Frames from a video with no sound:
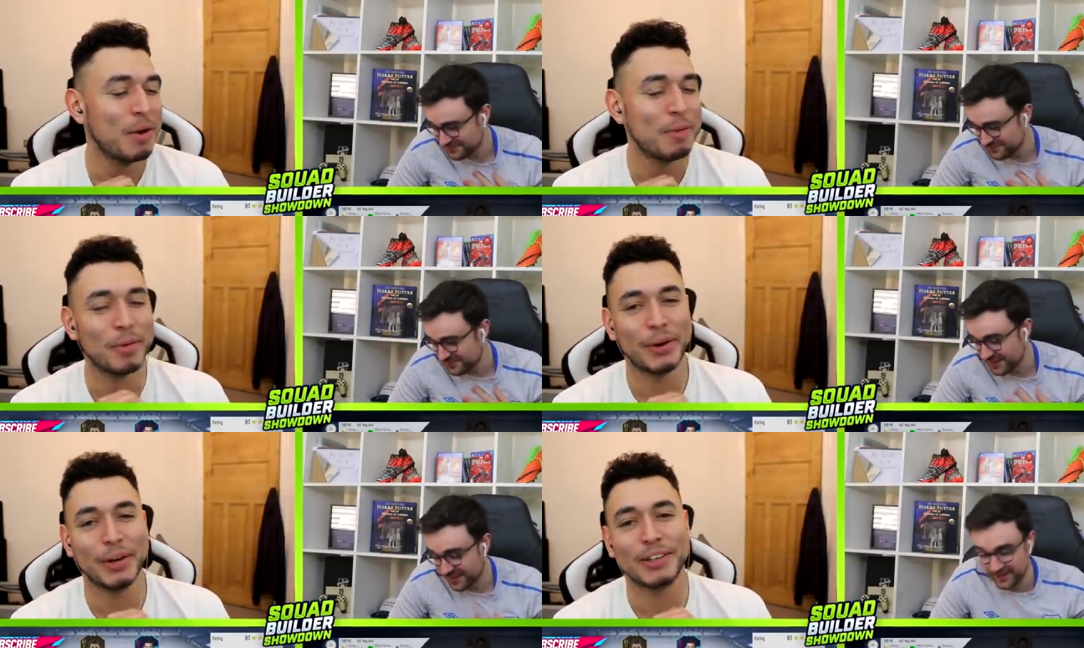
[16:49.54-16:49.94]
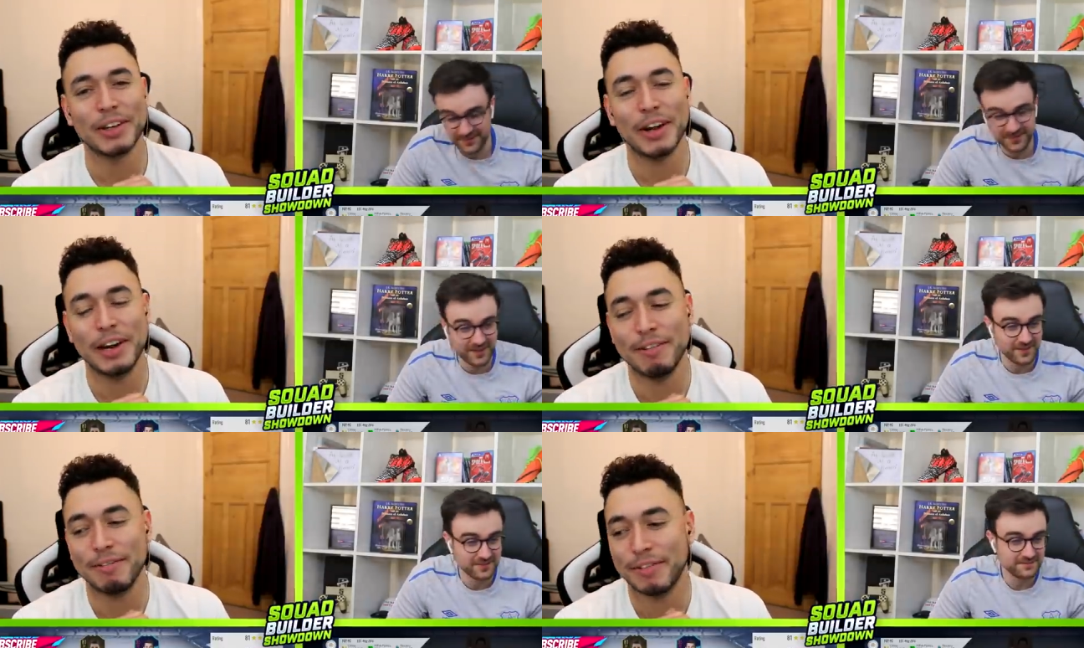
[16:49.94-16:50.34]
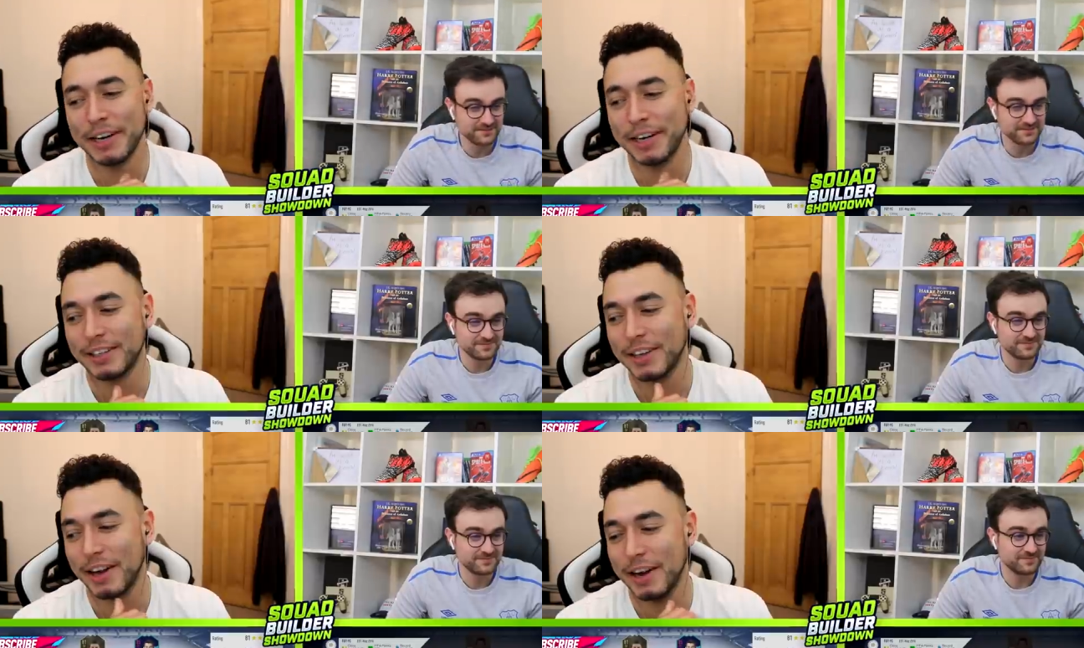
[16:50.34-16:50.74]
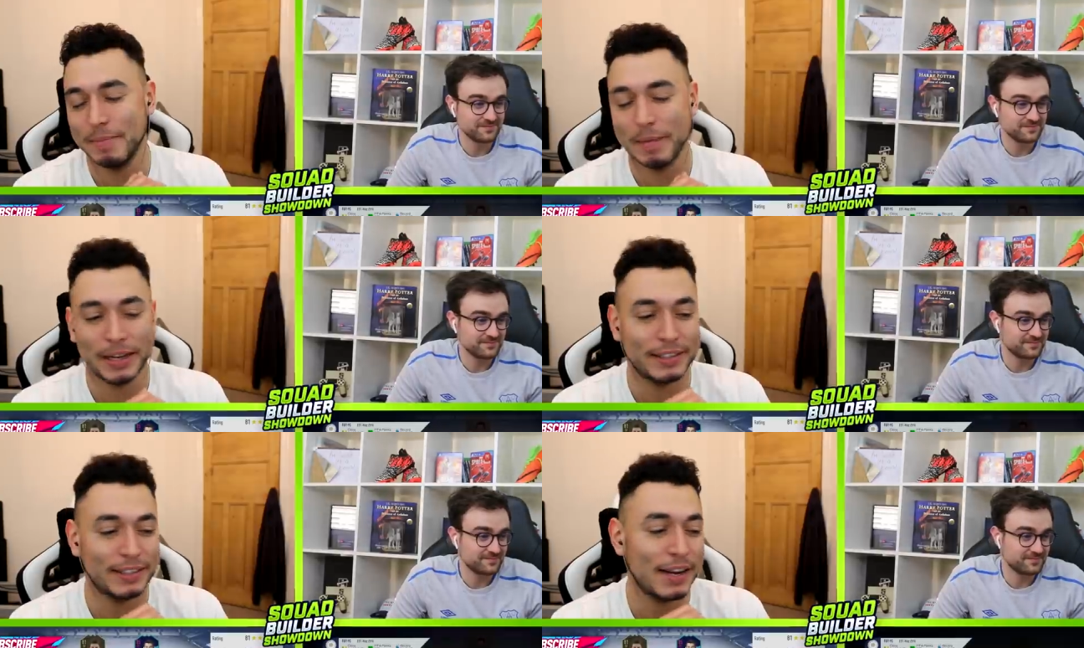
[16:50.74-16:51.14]
Speaker 1: Maybe when you're slightly feeling
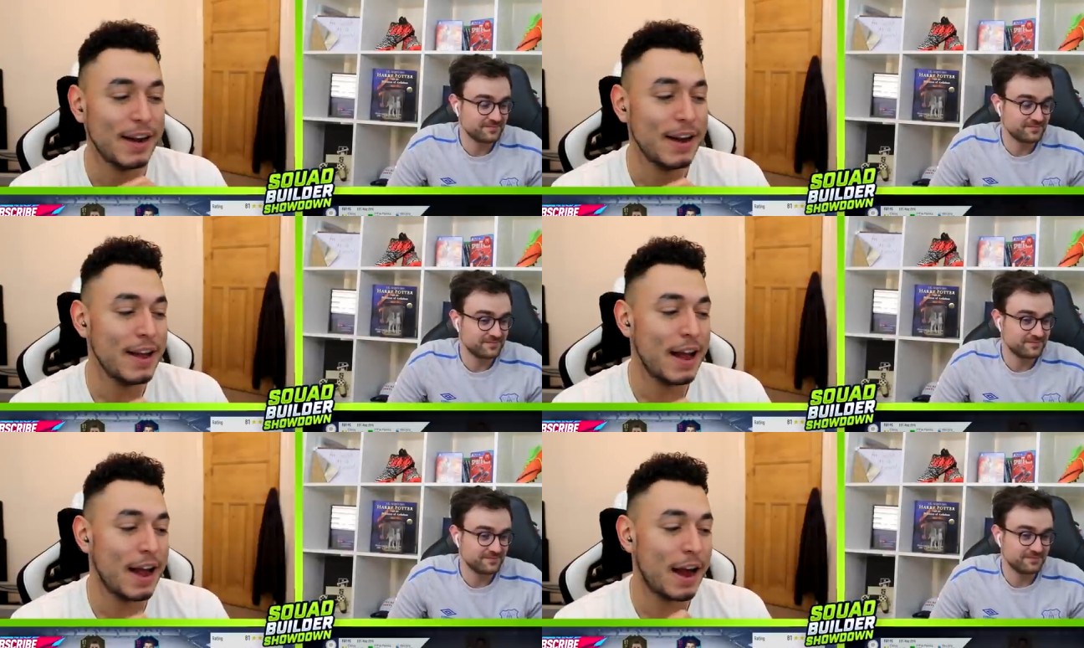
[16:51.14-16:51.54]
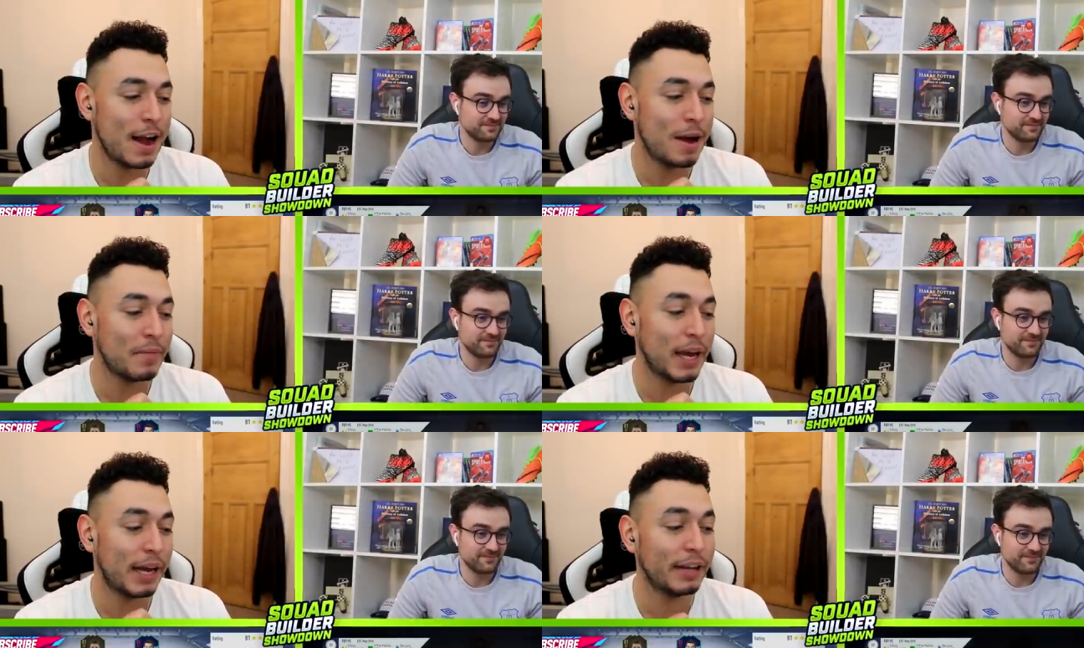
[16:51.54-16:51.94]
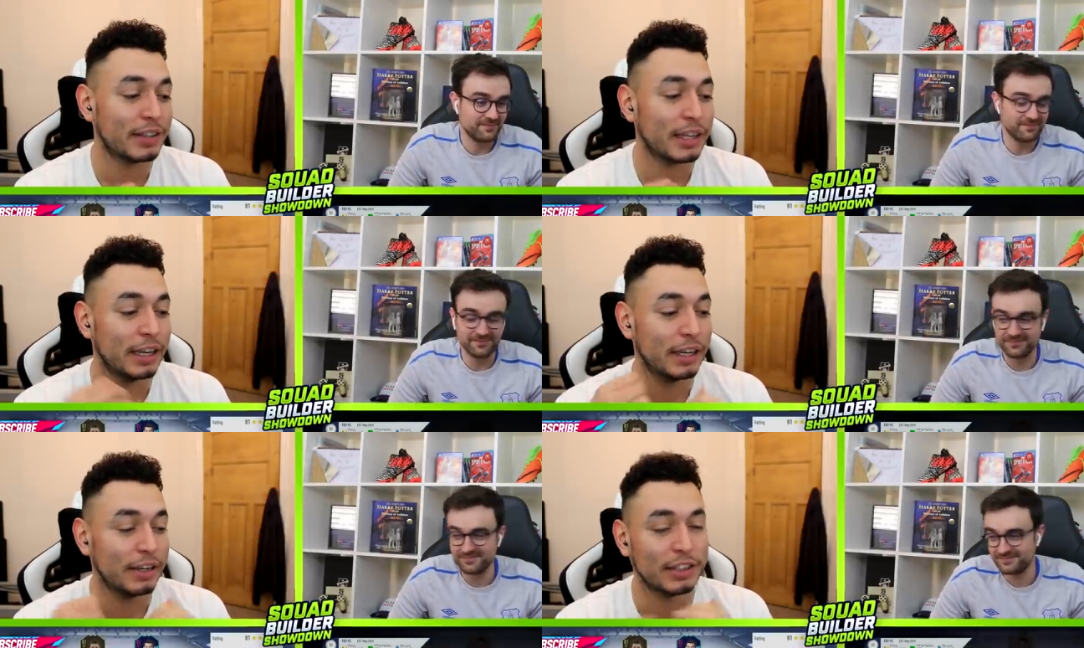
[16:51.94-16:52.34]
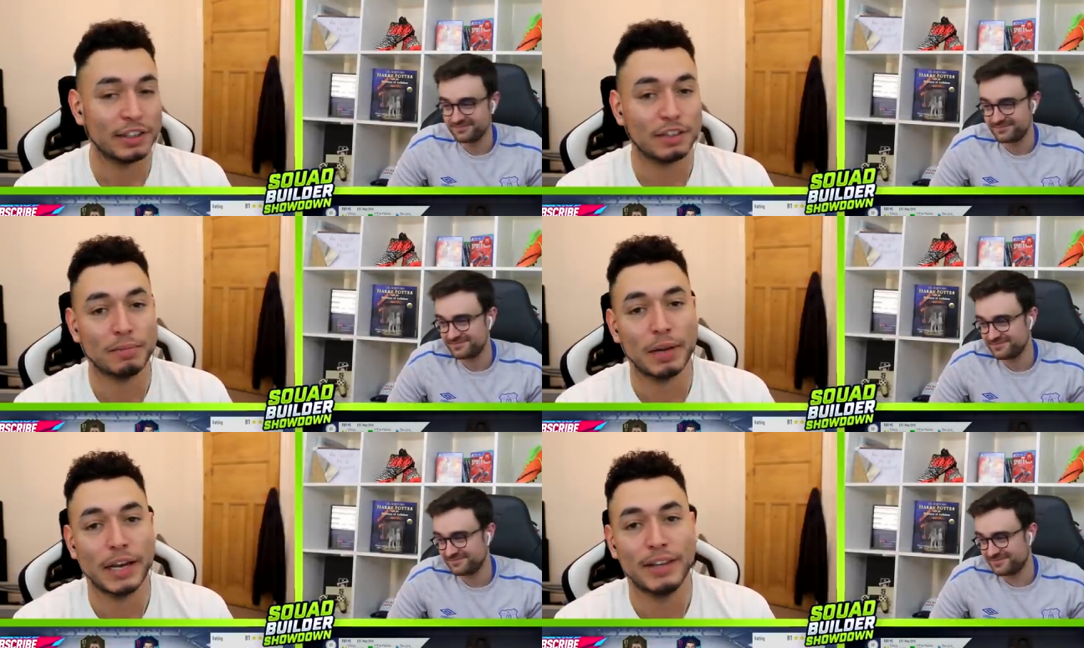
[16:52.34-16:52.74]
slightly better. Um, yeah, let's get let's
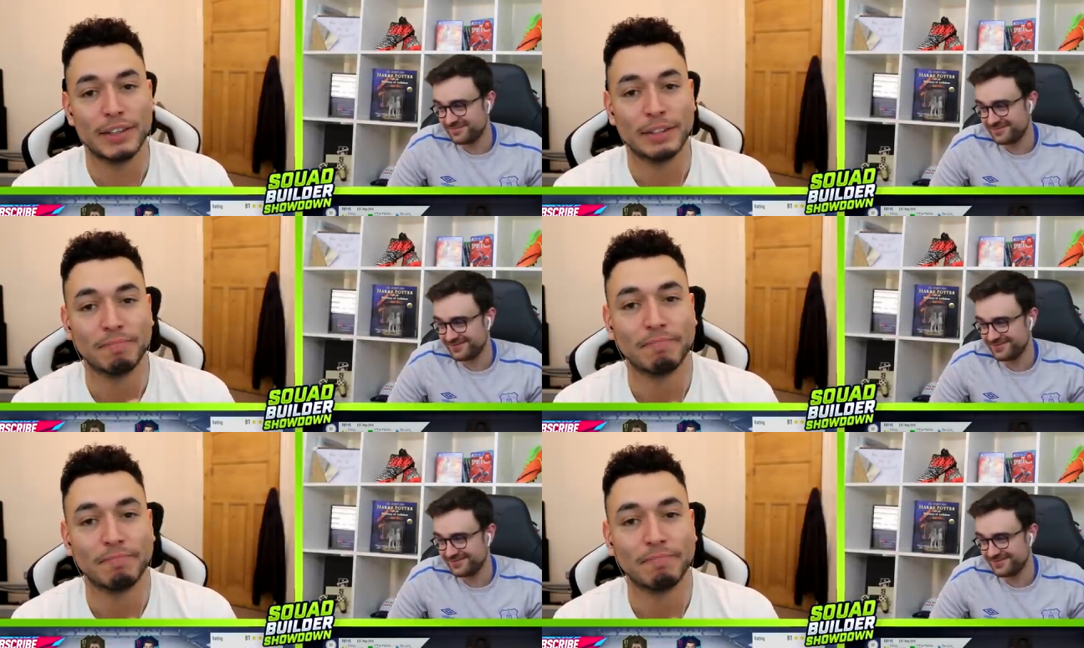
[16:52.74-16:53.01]
get some players in.